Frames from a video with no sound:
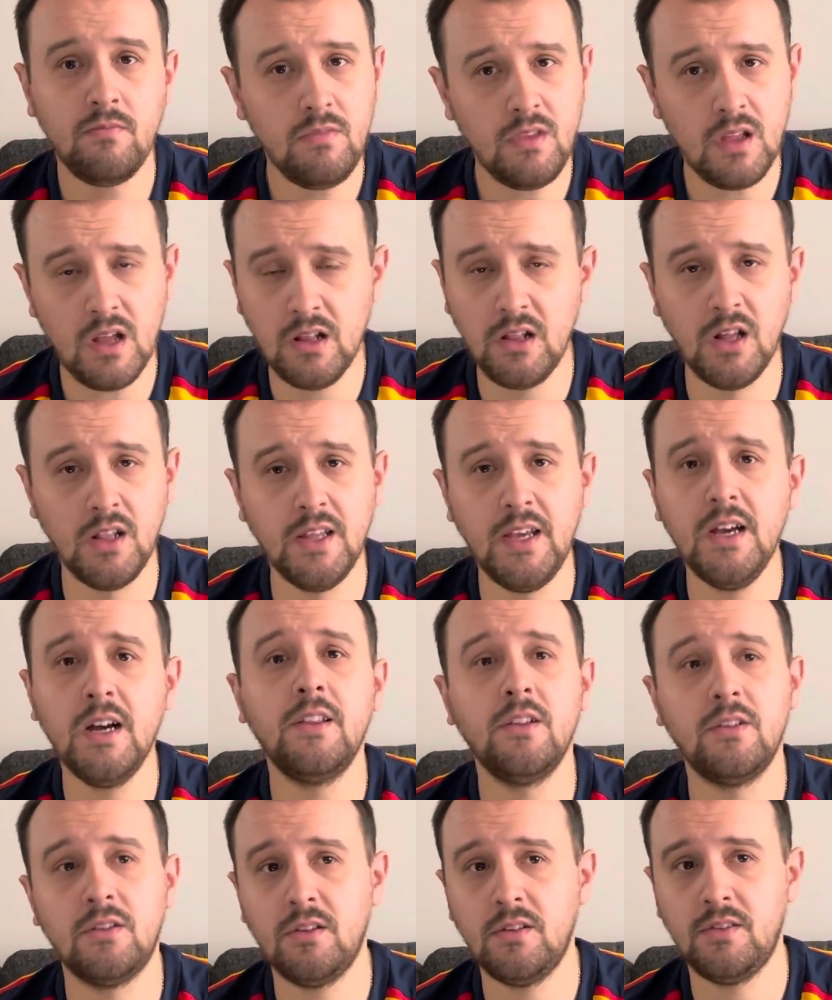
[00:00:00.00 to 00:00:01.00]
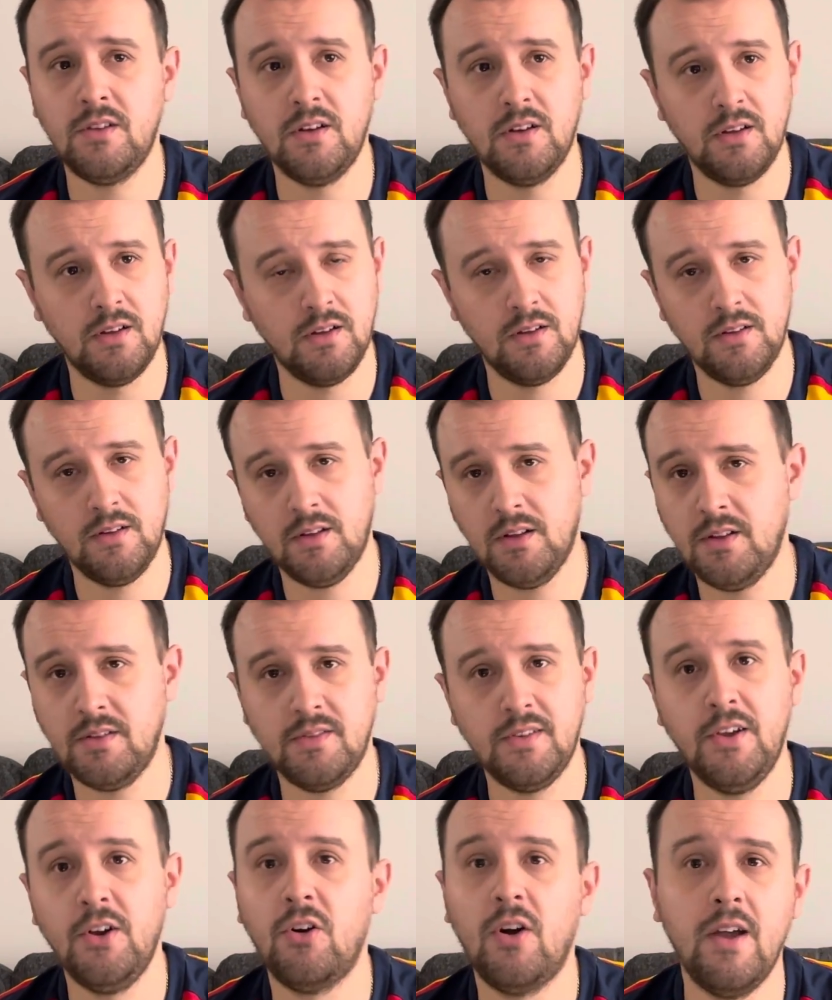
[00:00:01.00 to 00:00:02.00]
La Liga, the
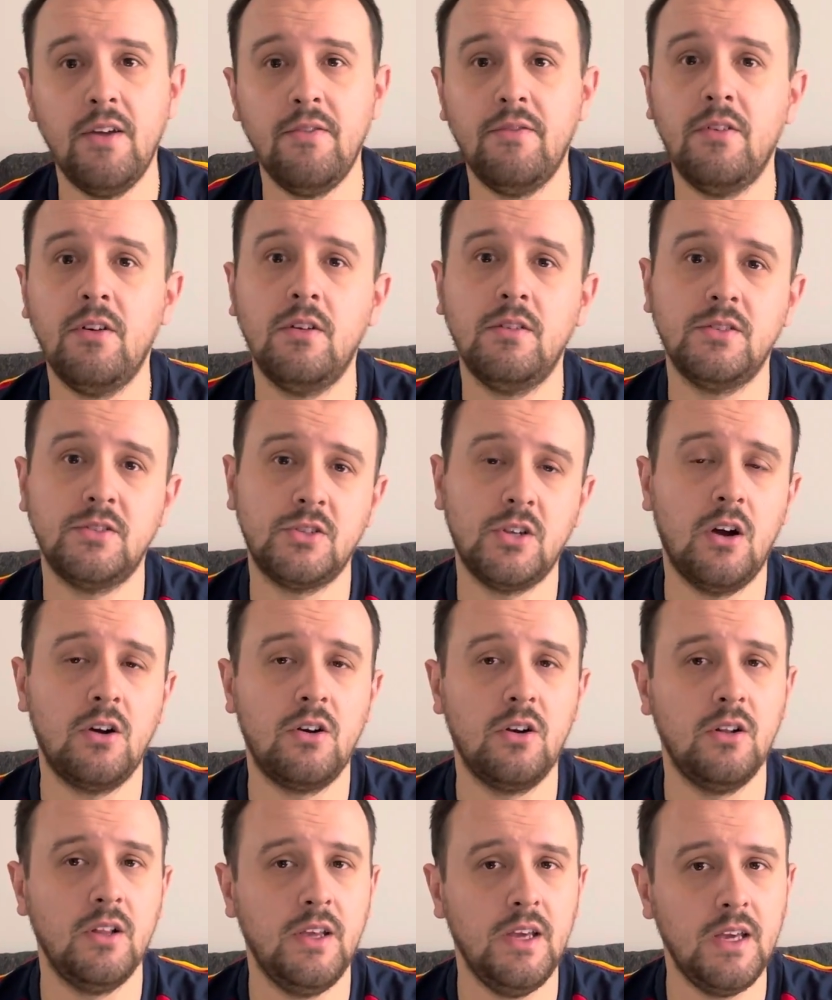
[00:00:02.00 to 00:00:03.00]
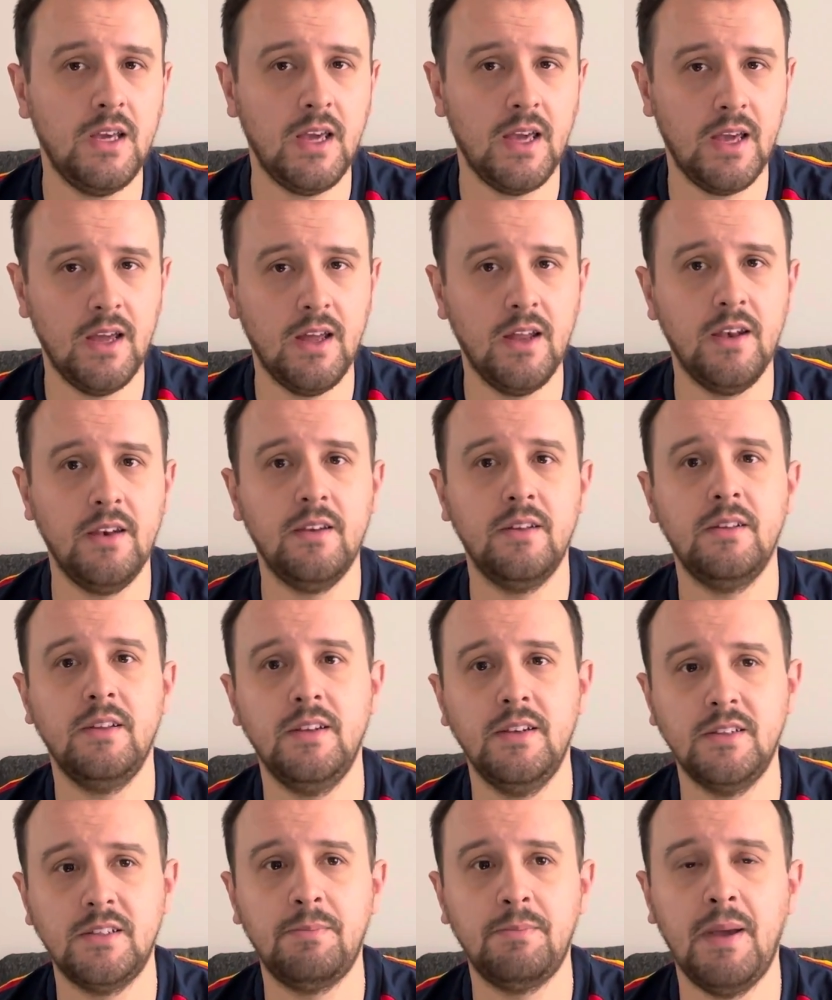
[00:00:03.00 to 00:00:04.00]
tier A soccer league
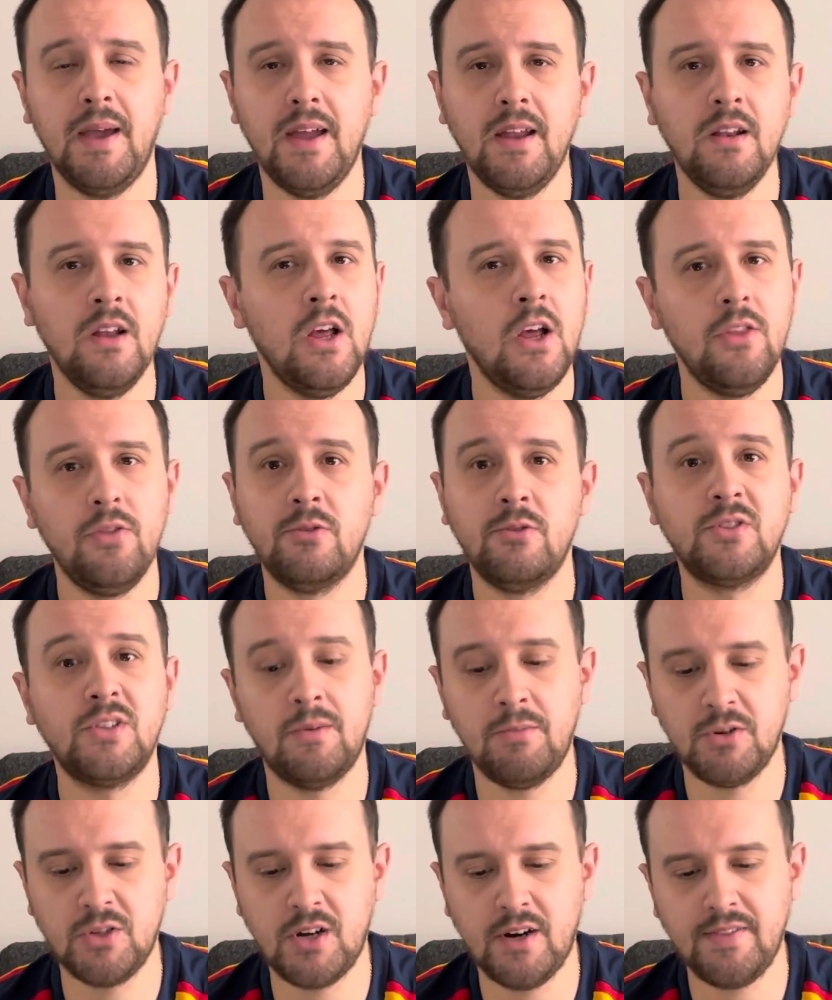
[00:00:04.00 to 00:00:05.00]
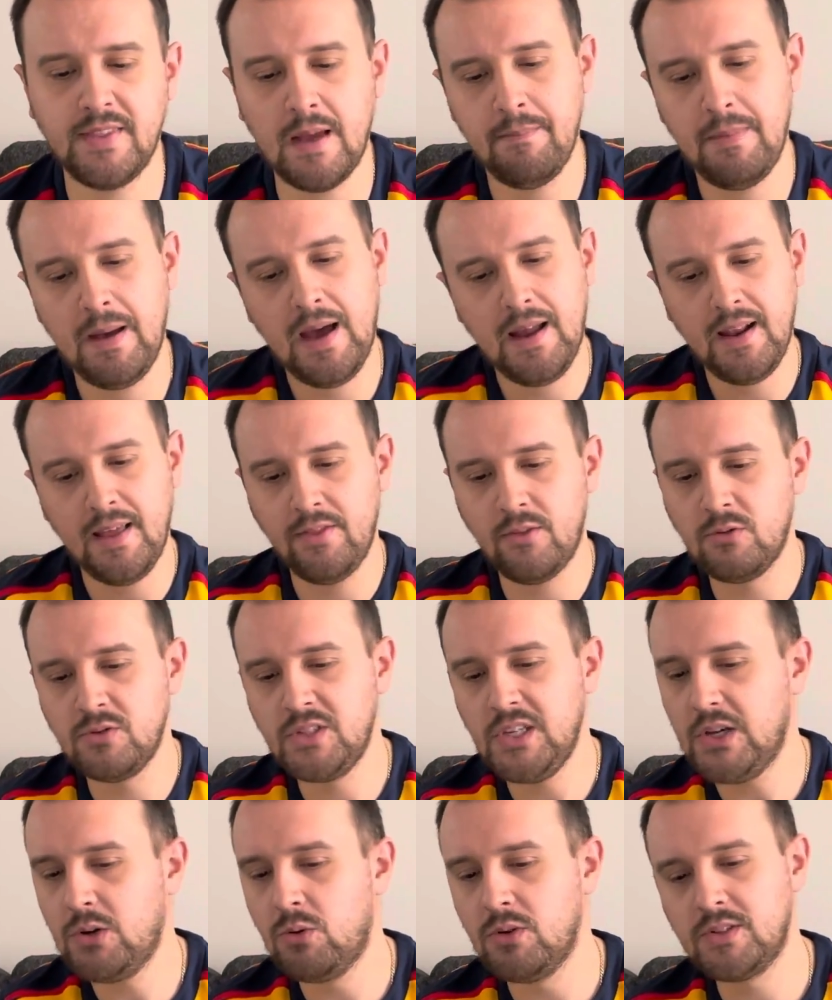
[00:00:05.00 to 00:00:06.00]
in Spain, those numbers aren't that bad, and those
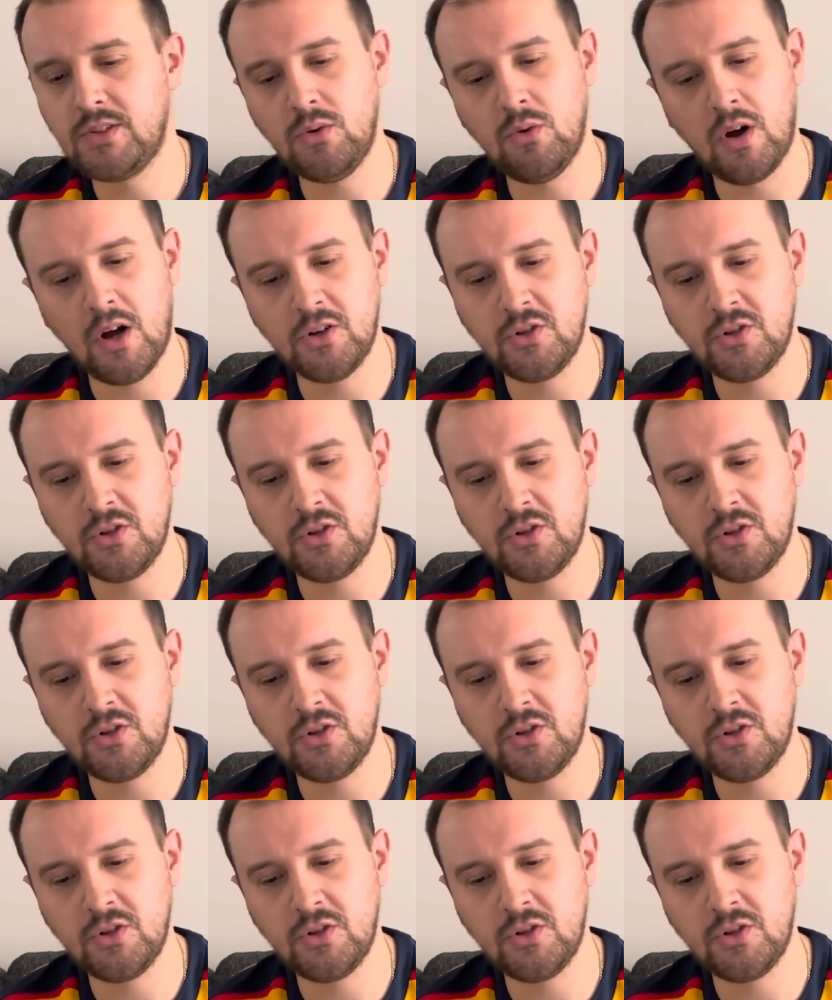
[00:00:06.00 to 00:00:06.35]
equal to